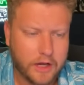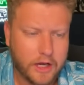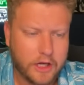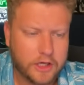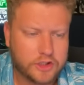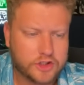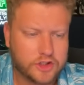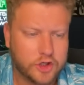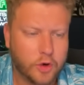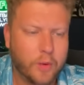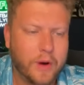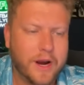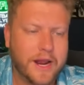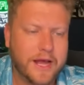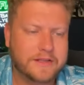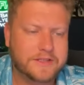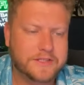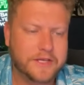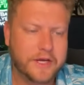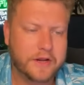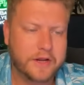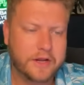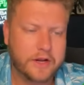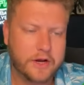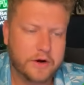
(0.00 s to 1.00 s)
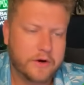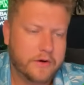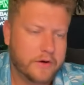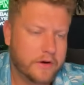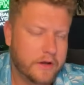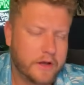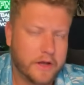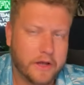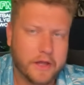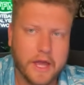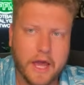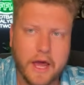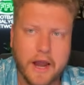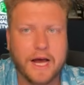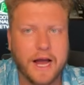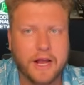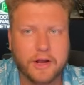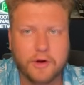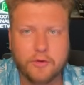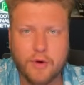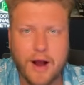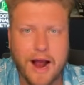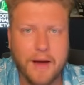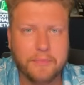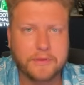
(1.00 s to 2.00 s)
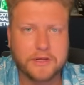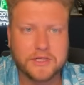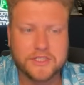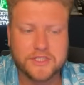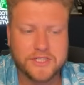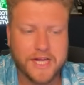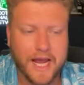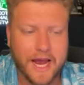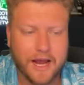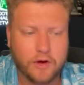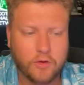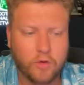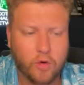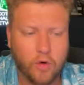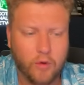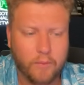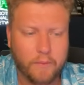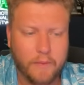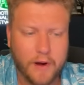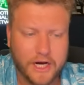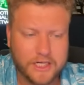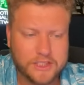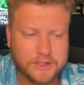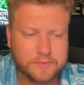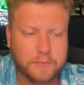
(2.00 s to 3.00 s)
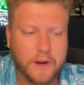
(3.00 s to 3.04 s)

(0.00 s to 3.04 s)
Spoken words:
So what I did here, again, I grabbed the stack quarterbacks.